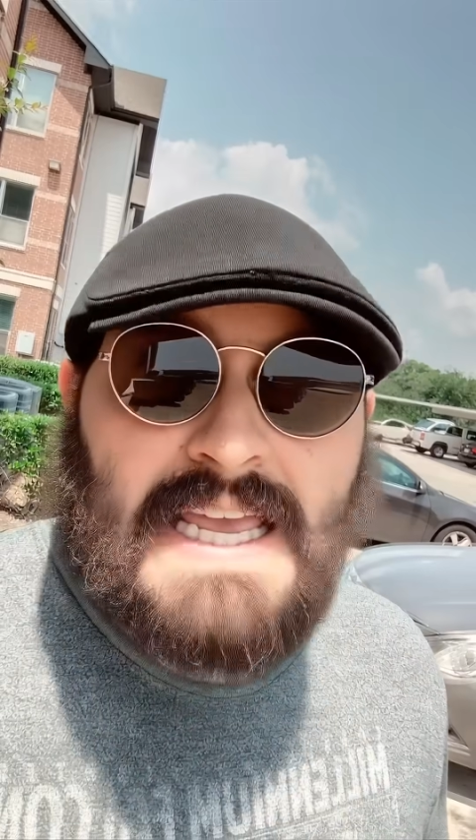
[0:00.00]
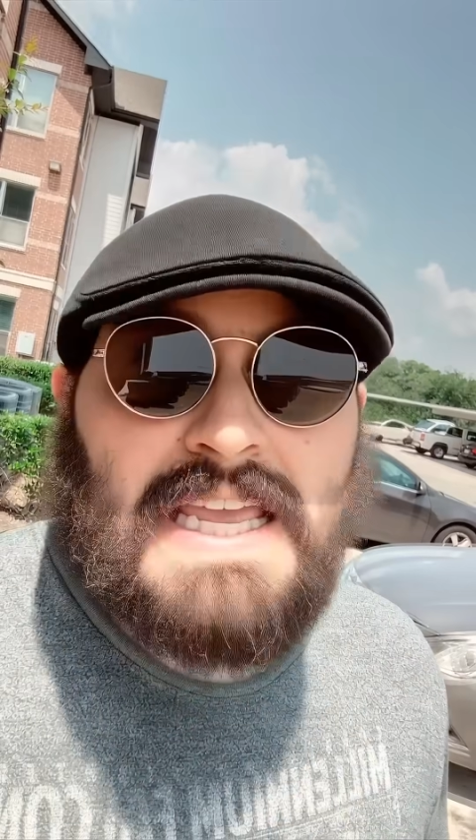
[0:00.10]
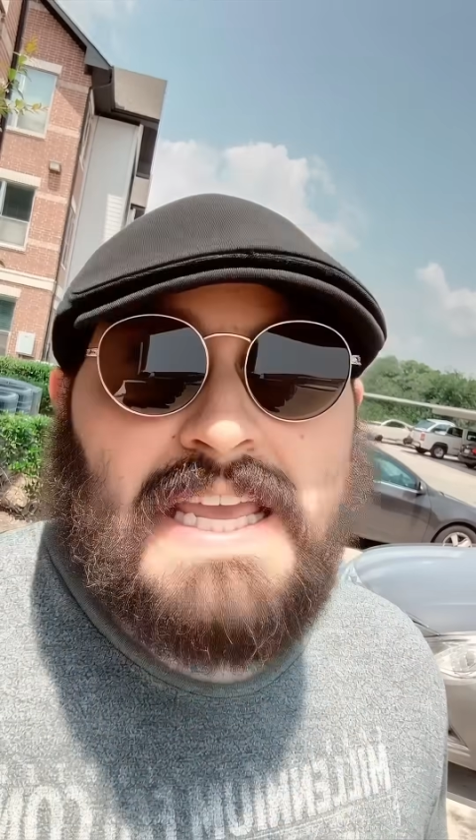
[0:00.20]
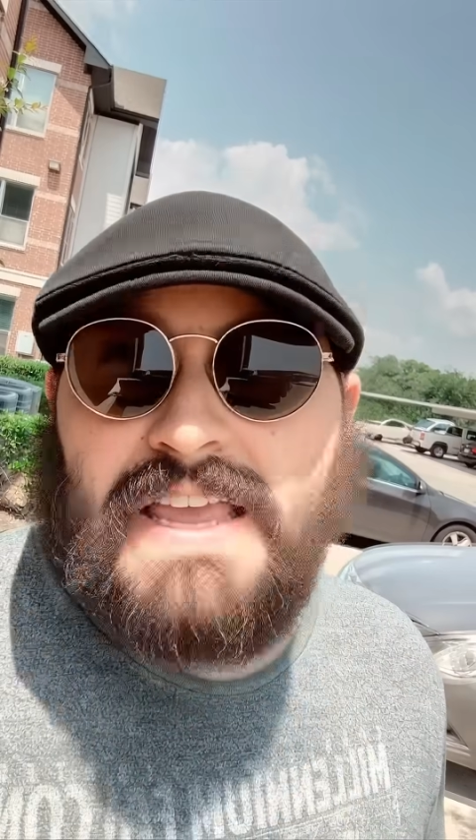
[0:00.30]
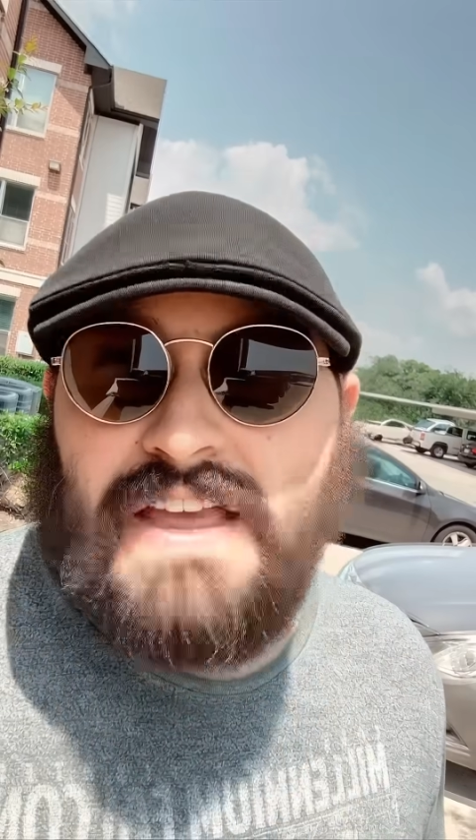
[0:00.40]

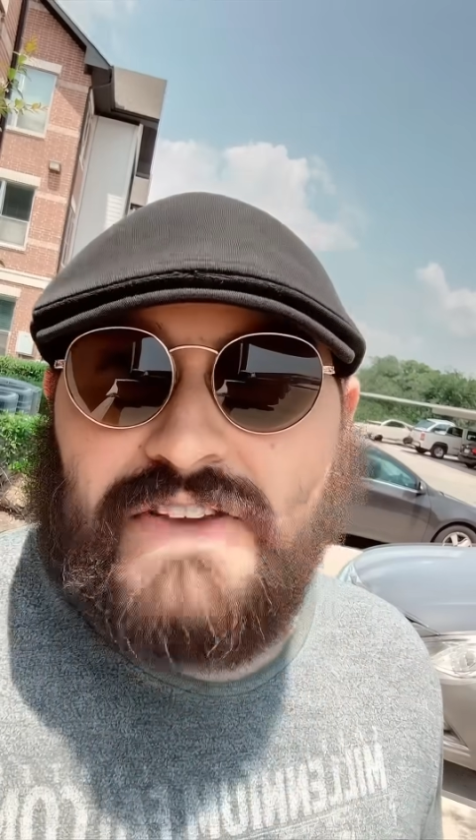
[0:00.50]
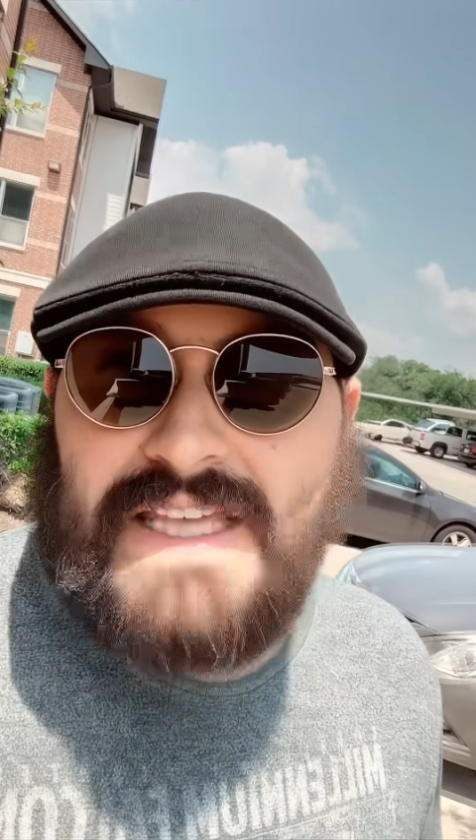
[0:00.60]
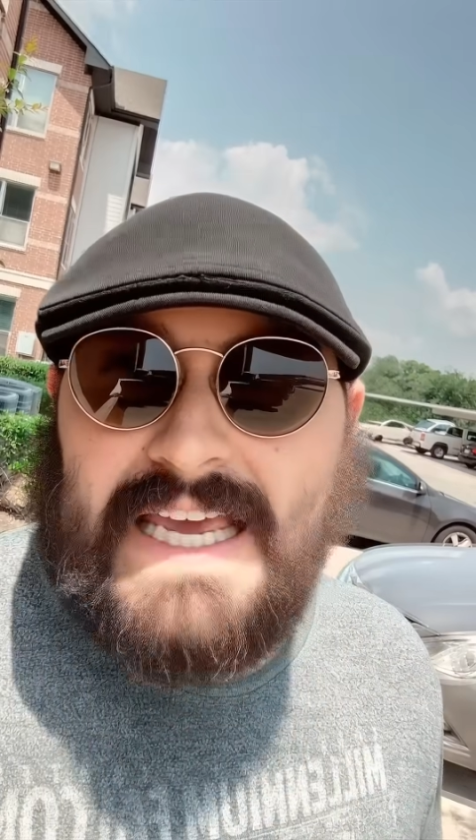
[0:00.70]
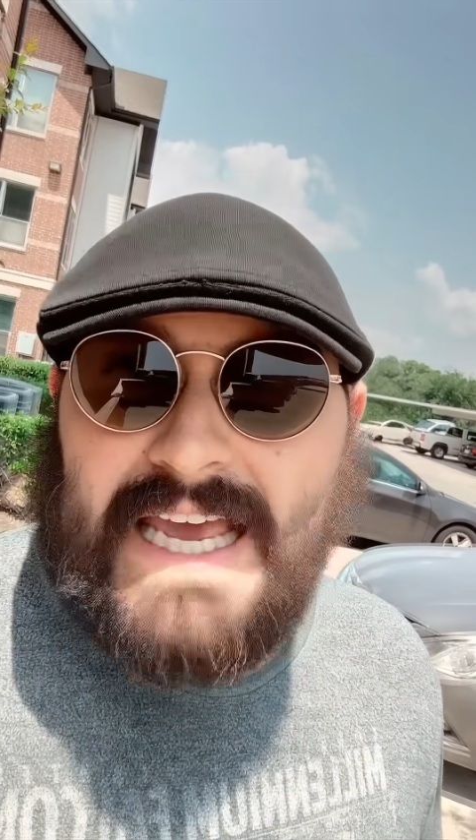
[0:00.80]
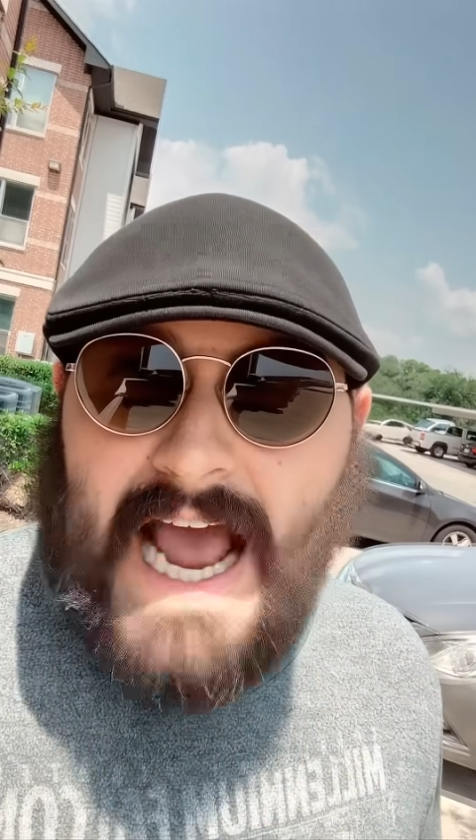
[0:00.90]
Even
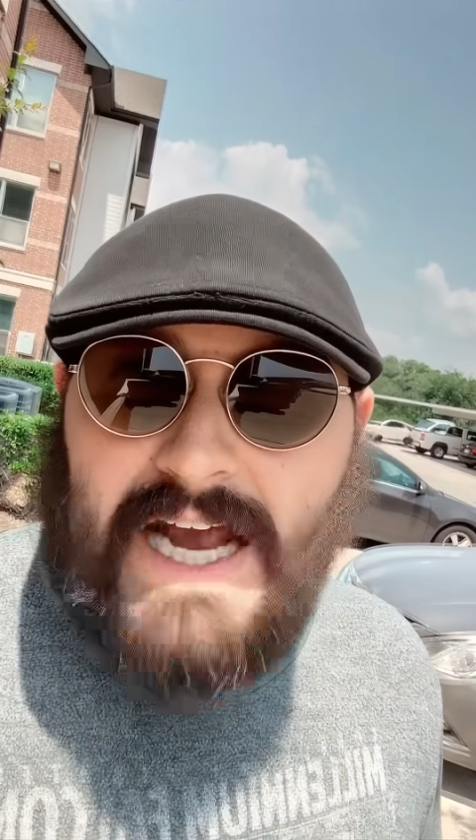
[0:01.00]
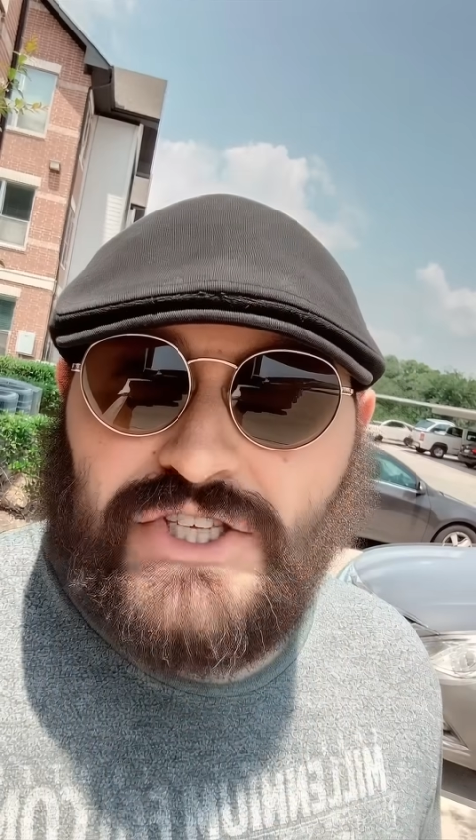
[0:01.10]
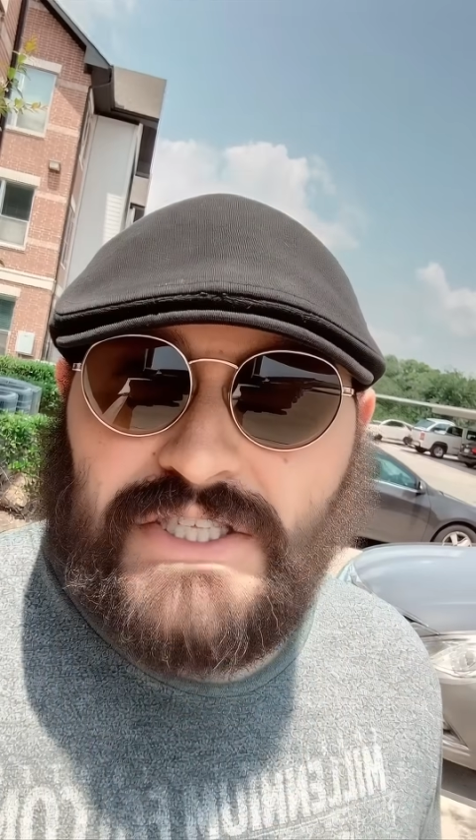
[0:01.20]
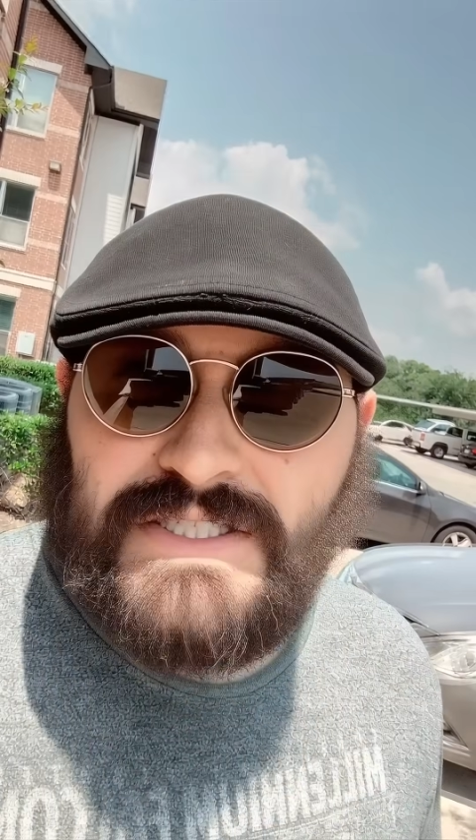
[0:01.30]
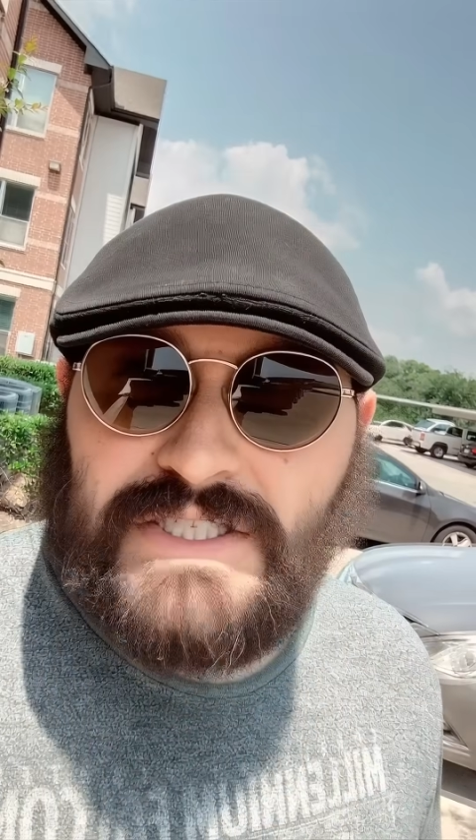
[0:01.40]
everyday
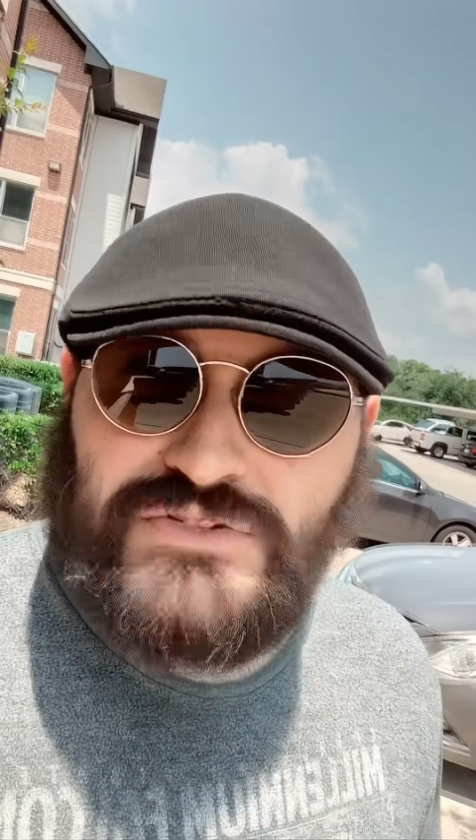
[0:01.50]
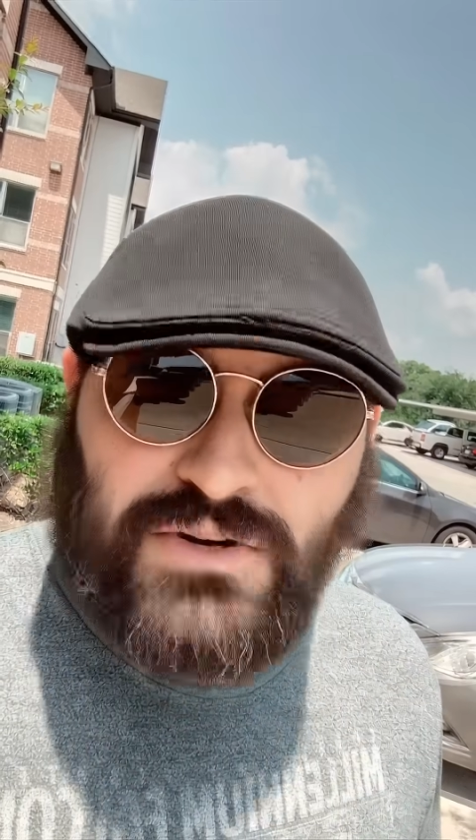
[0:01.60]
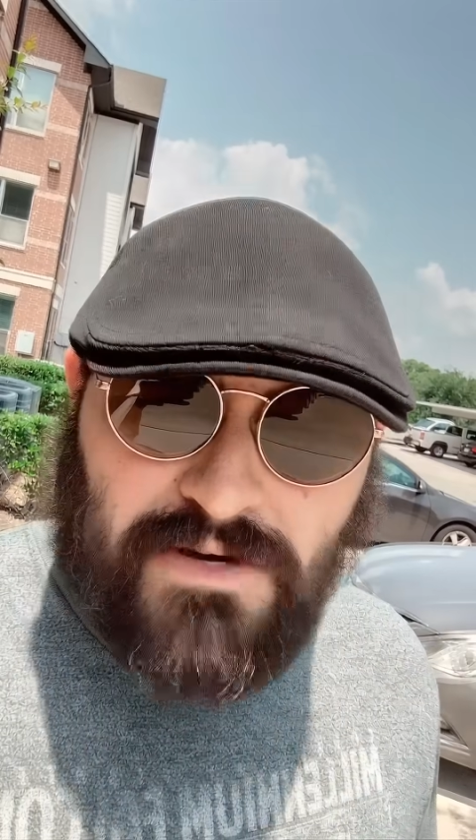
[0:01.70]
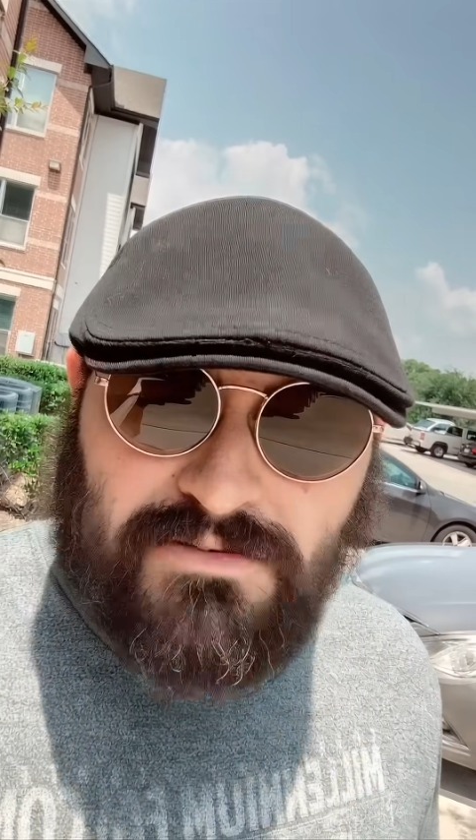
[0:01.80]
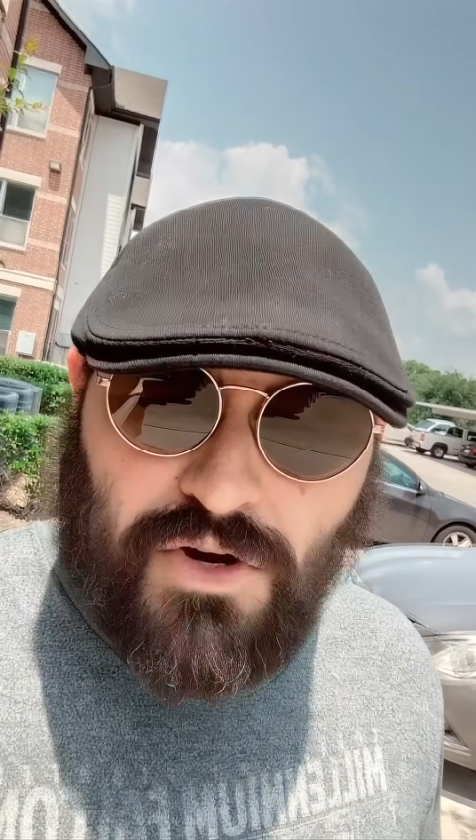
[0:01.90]
gadgets and
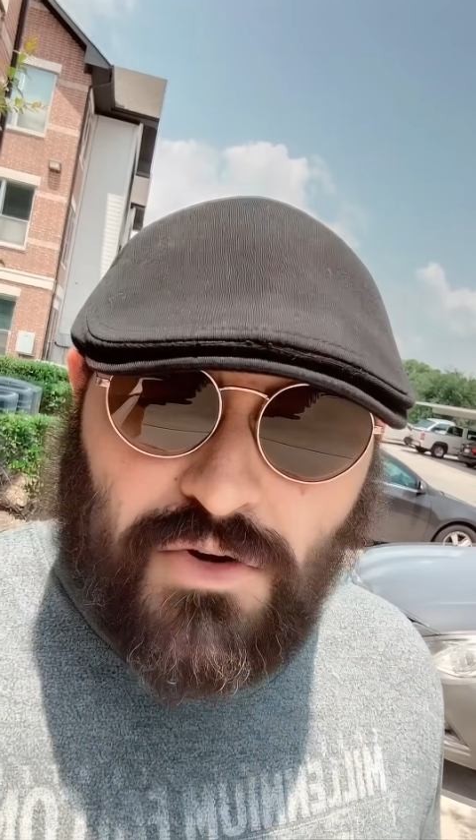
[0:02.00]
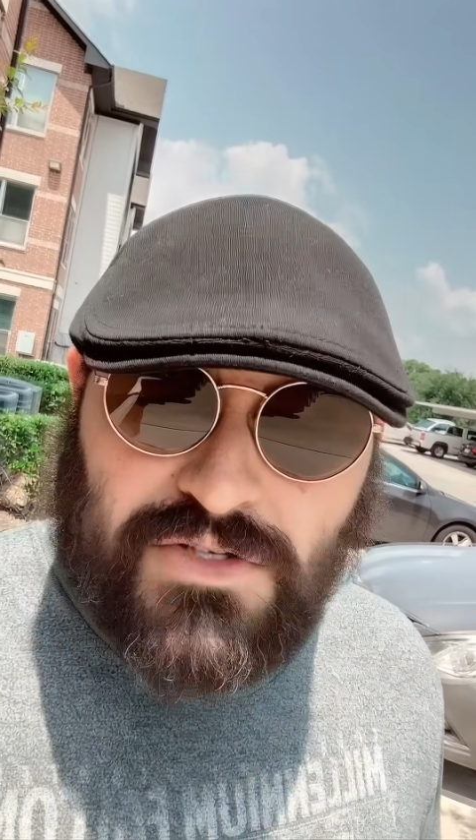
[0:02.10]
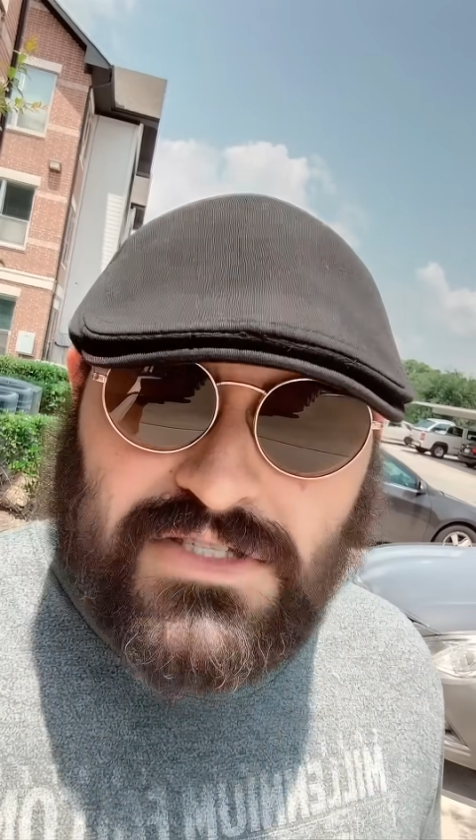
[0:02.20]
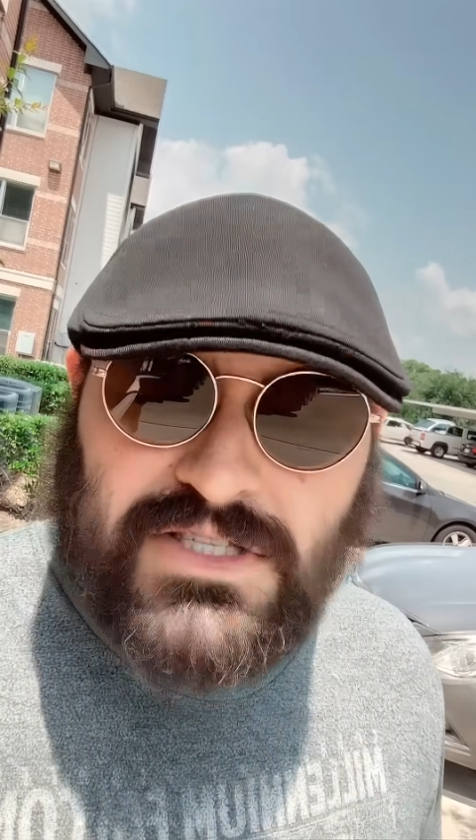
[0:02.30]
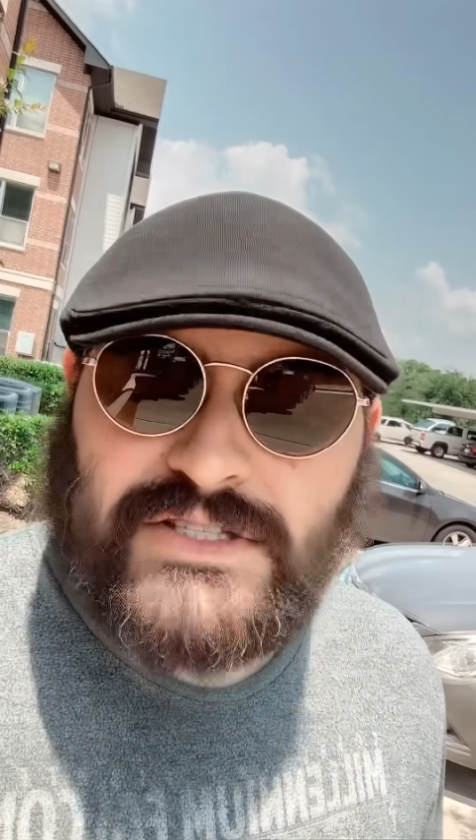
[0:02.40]
smartphones